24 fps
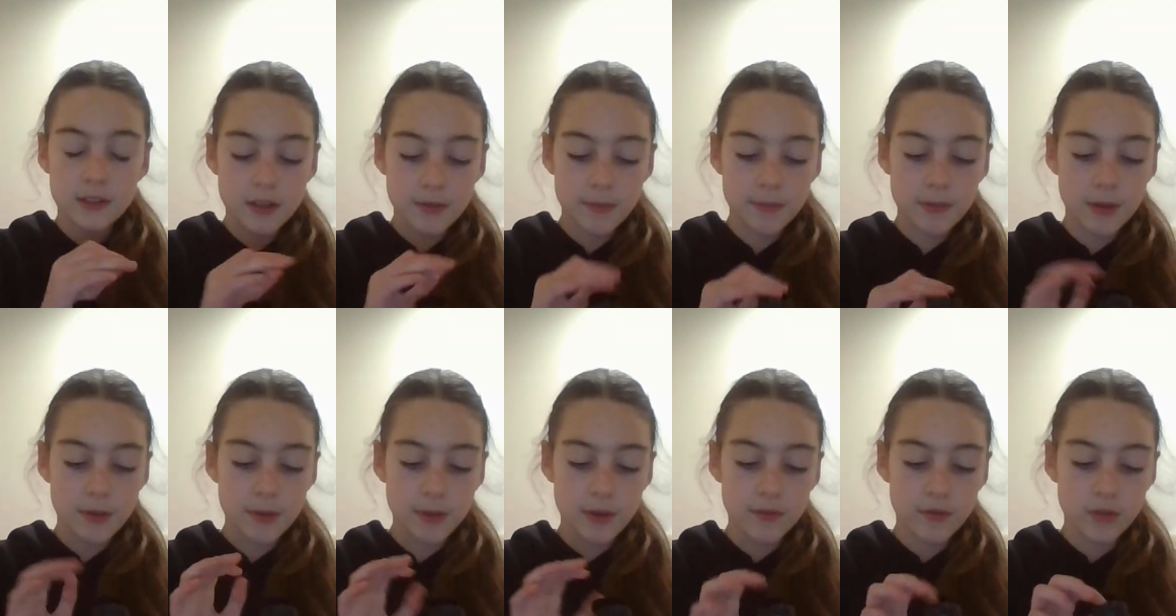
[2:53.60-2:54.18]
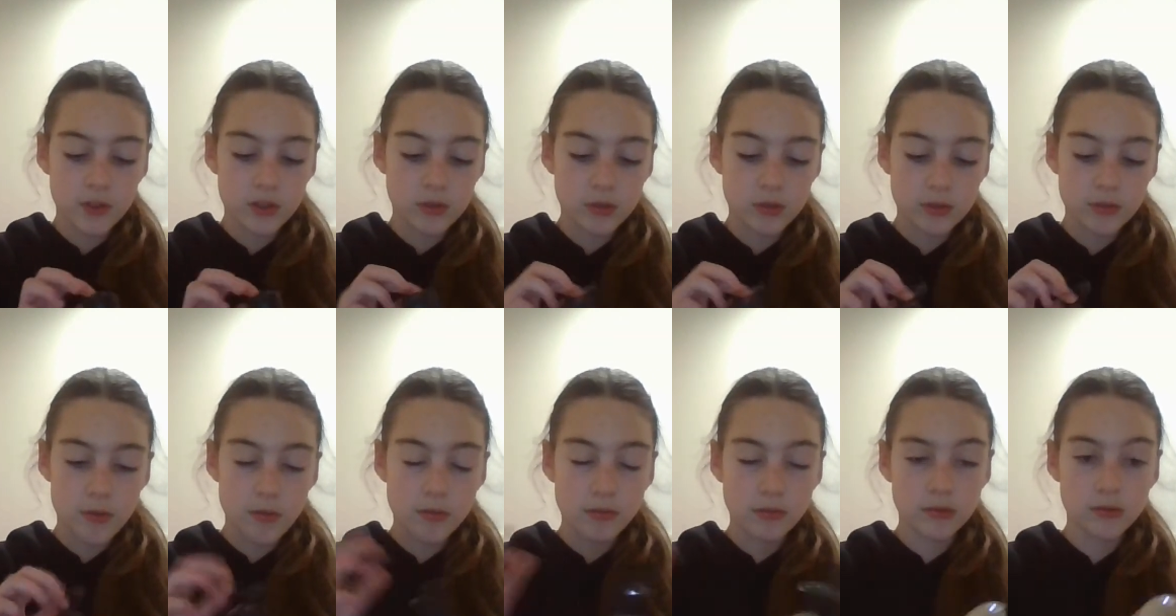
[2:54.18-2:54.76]
is gonna be a quick video because
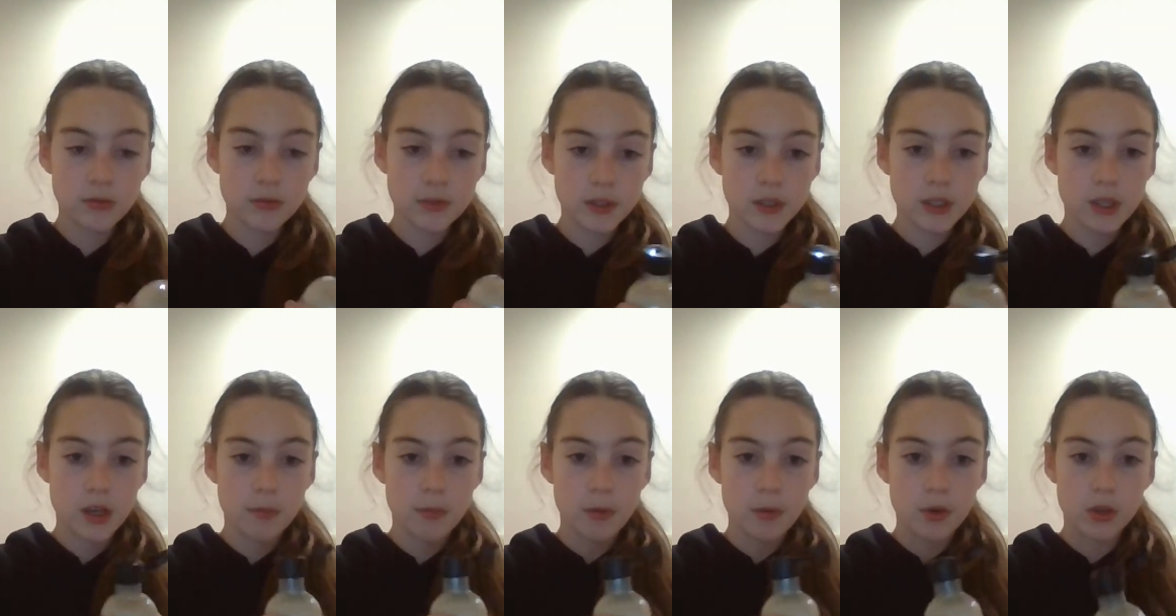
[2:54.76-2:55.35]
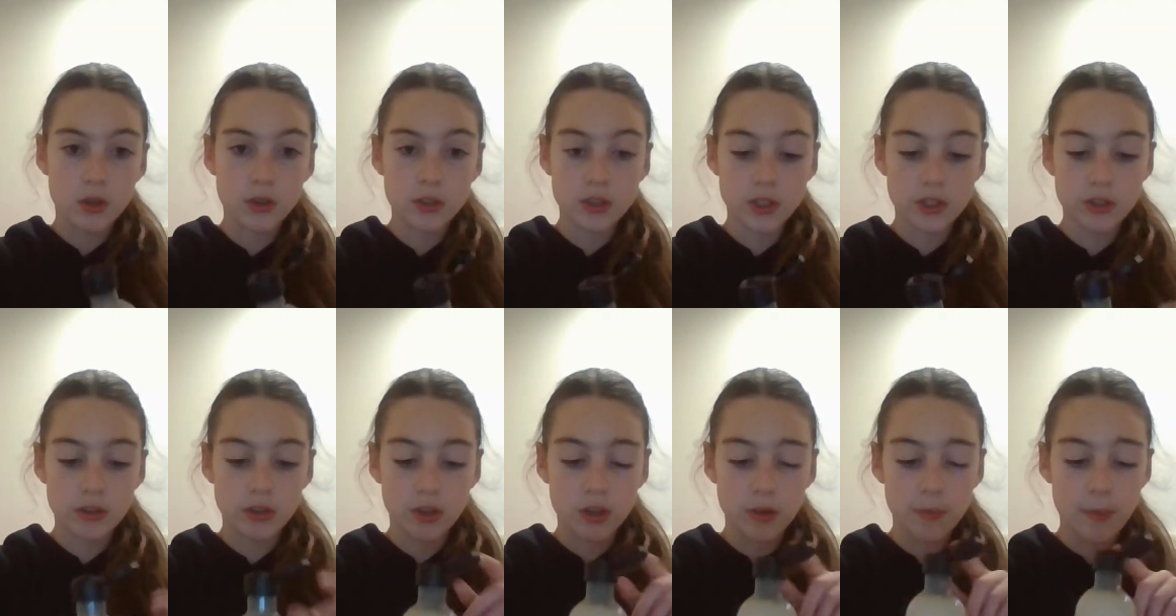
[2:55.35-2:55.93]
I'm running out putting your
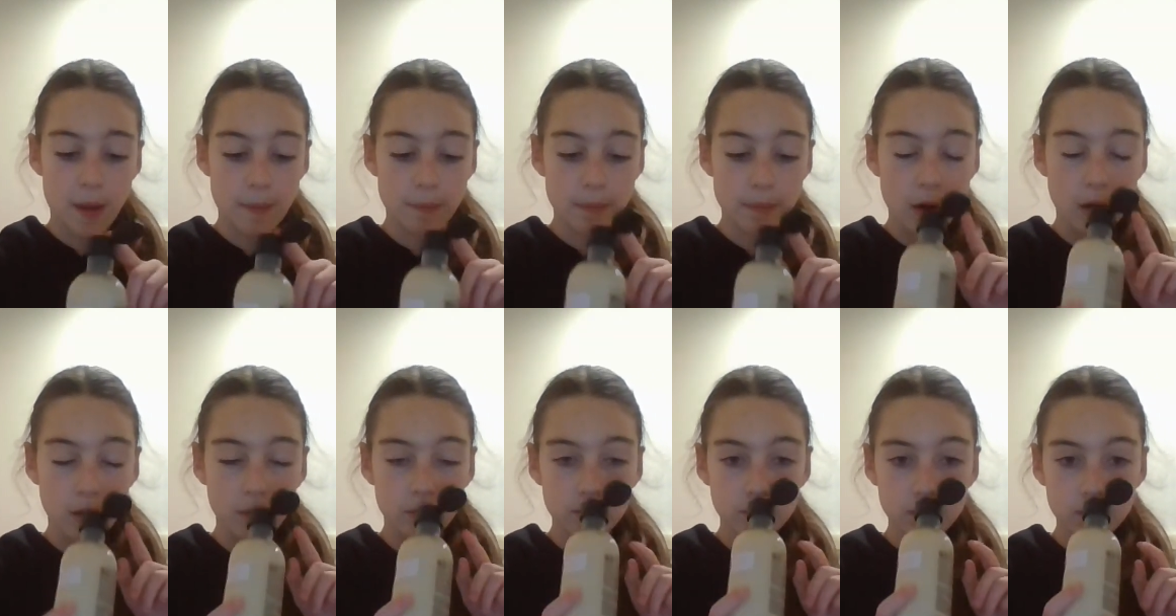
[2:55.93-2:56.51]
sheets on your bed, but